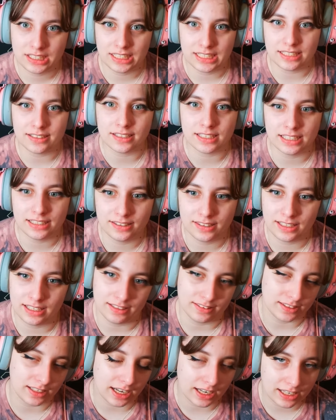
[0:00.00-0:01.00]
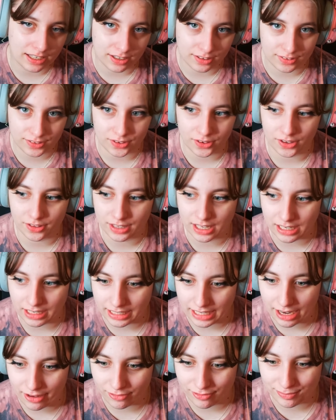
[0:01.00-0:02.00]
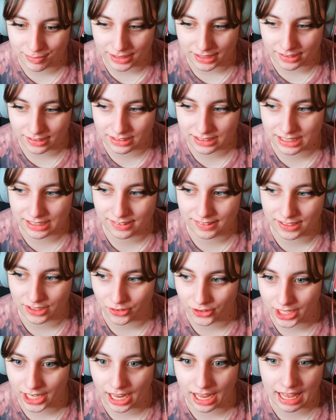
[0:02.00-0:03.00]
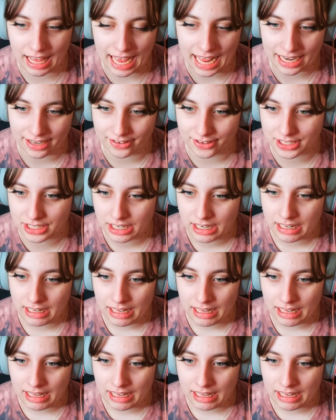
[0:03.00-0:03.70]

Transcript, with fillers: is is is a concern that I have been considering and